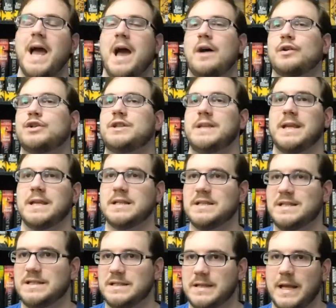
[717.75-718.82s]
how just
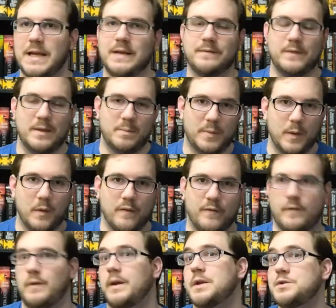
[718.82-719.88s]
insanely
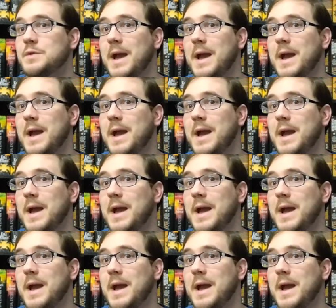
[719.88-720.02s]
beautiful and